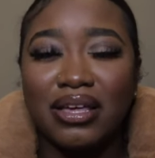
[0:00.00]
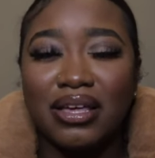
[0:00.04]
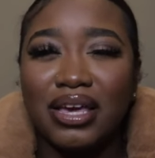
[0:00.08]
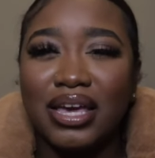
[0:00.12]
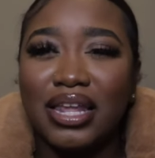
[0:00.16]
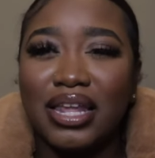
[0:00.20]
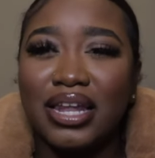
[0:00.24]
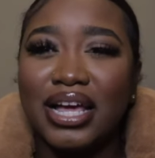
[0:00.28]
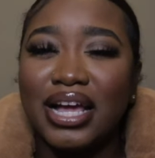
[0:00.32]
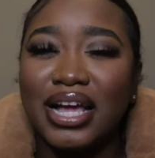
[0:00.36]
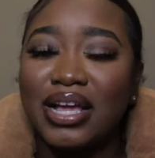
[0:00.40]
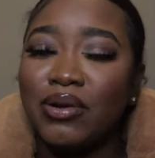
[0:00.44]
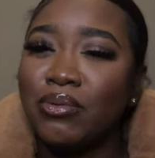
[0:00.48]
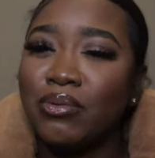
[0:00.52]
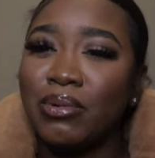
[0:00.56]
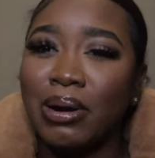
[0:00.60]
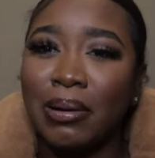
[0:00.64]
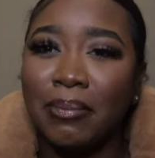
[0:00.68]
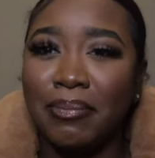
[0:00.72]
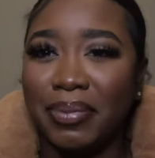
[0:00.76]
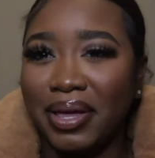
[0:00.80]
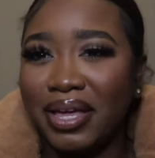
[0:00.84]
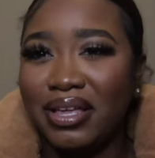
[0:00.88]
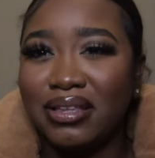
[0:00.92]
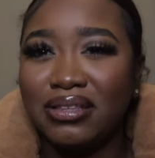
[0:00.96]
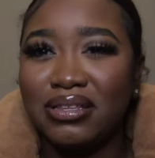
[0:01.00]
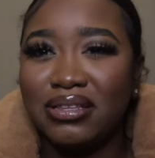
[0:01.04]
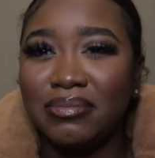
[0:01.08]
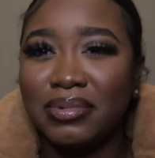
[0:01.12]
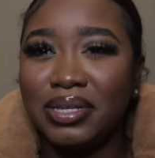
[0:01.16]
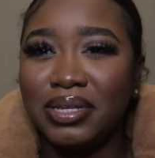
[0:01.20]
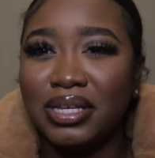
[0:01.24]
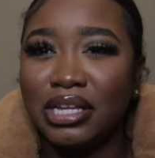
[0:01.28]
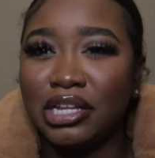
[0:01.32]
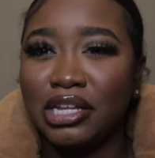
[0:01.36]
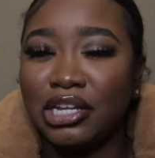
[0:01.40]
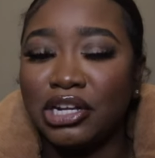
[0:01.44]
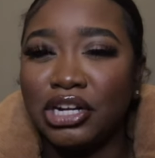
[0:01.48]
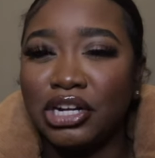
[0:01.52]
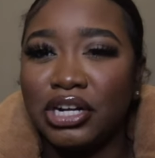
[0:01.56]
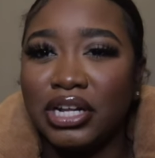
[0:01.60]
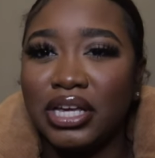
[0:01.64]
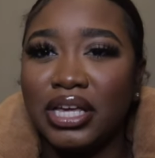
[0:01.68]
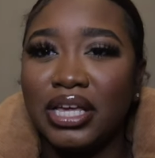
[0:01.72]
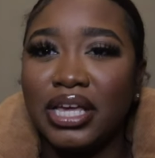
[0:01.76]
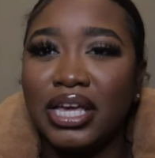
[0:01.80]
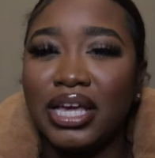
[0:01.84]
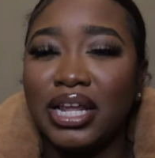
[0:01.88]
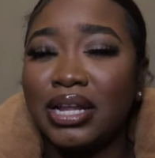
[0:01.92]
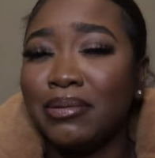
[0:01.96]
And I didn't want my bank to be
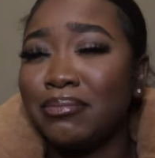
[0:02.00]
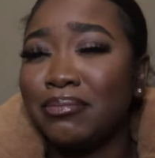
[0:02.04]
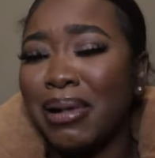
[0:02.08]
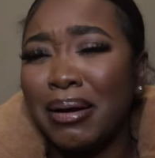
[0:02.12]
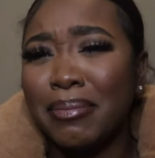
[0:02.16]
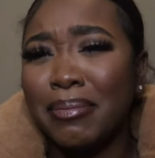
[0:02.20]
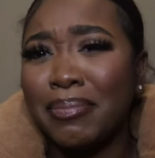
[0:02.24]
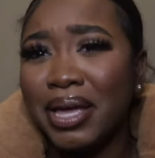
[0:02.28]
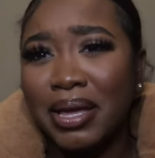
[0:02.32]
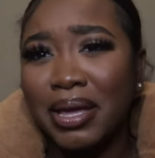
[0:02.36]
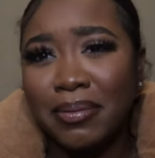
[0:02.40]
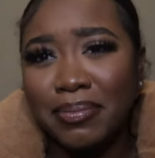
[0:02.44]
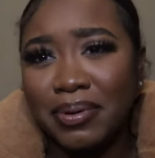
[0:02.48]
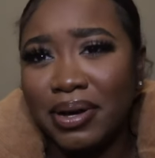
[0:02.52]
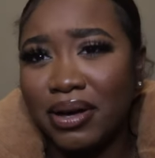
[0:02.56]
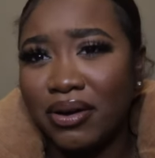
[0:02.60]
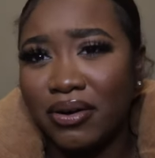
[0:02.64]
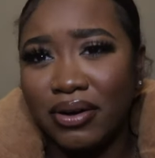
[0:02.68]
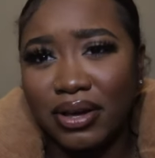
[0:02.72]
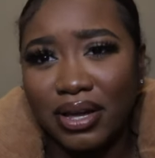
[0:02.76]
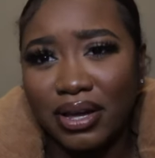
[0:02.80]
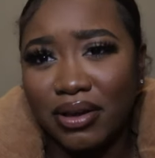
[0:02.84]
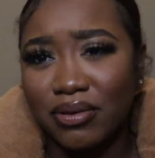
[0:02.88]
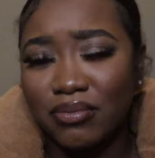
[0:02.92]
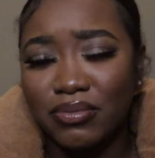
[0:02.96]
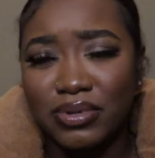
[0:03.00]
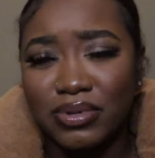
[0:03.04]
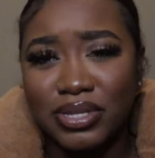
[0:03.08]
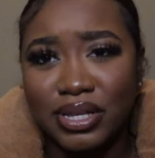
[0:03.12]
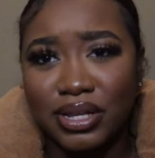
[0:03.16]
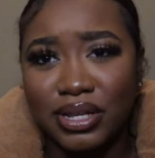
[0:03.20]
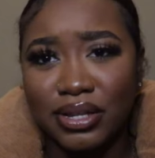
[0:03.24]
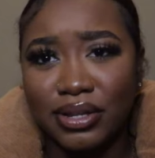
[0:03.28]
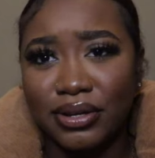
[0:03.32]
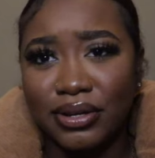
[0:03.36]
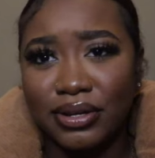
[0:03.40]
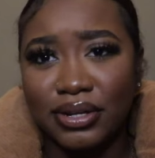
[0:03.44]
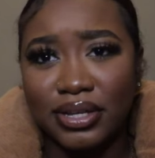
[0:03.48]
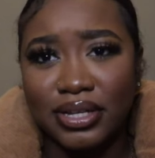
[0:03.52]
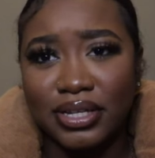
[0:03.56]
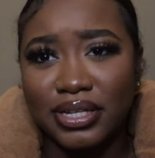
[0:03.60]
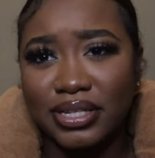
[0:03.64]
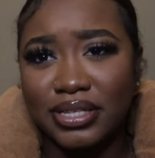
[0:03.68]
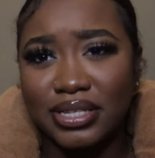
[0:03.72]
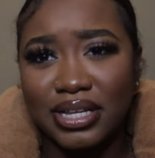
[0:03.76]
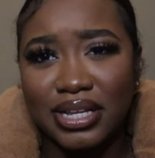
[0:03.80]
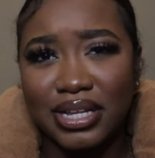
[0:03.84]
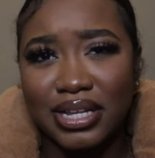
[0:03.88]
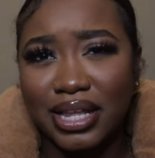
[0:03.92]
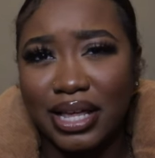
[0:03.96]
alerted, and my PayPal account was alerted
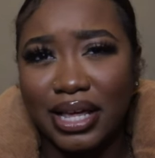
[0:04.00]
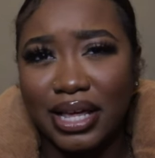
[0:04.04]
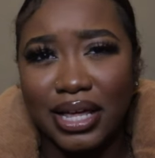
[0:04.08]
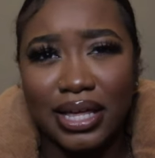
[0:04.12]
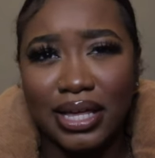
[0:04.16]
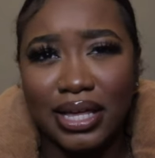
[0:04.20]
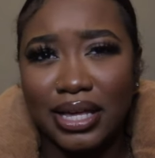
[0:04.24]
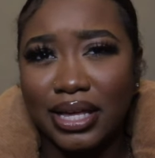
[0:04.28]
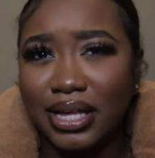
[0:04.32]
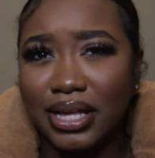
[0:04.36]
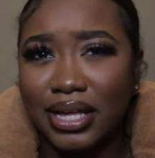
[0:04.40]
because they like,